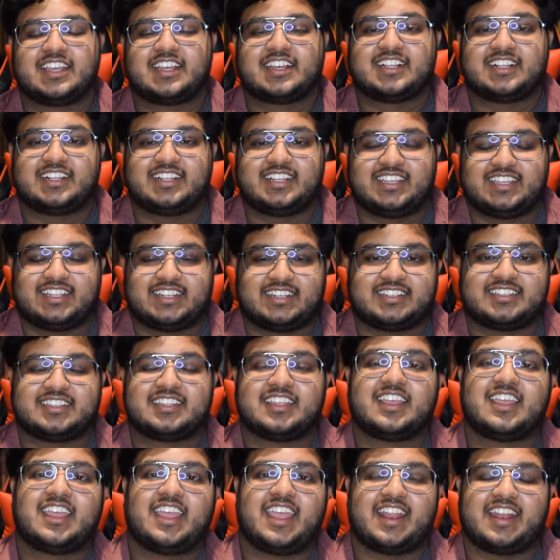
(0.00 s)
Clint
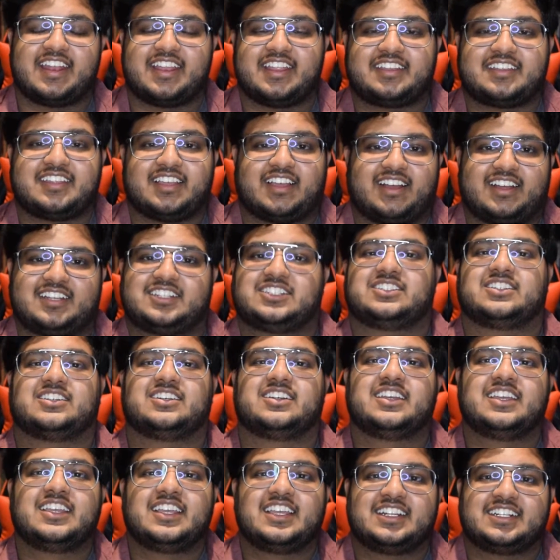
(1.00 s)
and Natasha
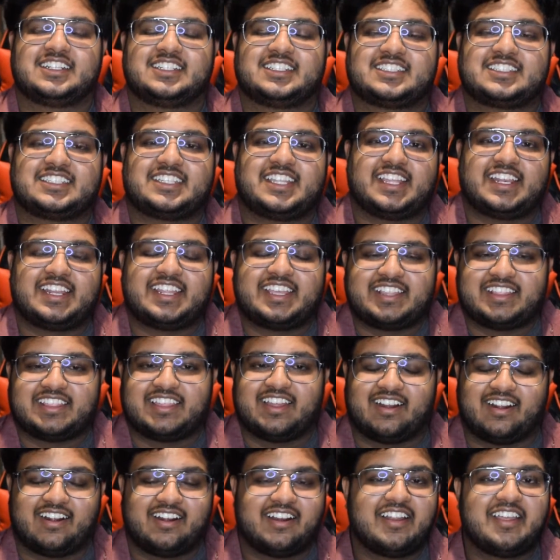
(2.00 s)
just sitting
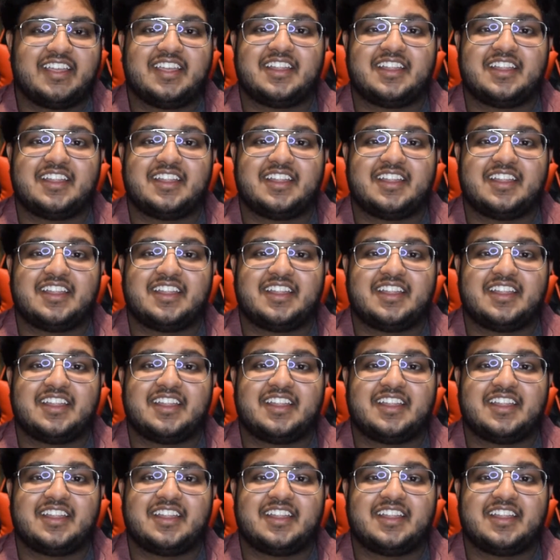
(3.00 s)
there